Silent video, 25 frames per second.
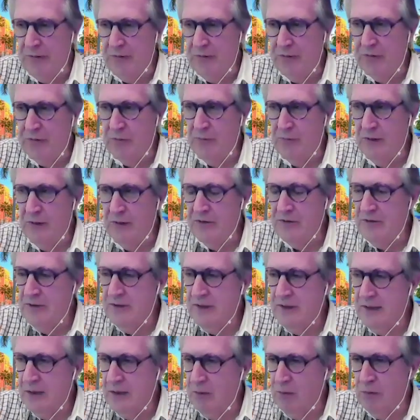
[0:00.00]
as you mentioned,
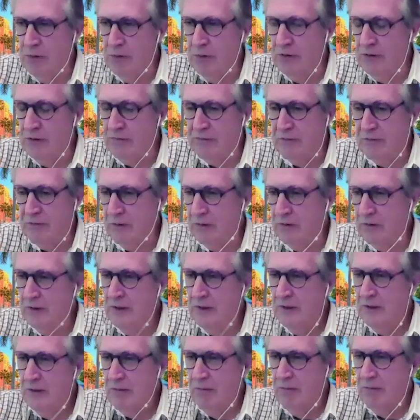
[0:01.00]
had a wonderful
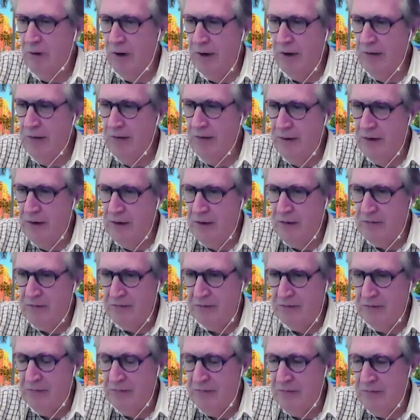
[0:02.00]
run there
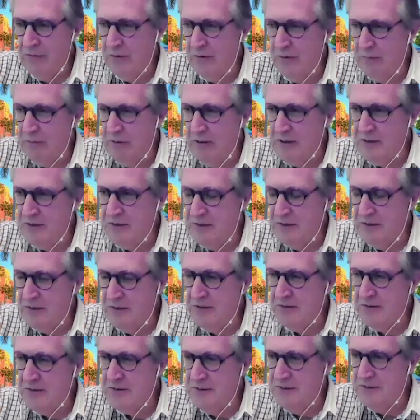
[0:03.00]
for 30 plus
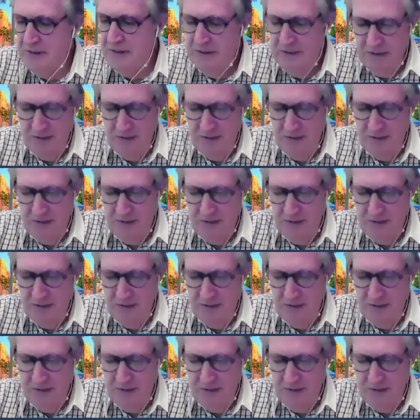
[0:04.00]
years,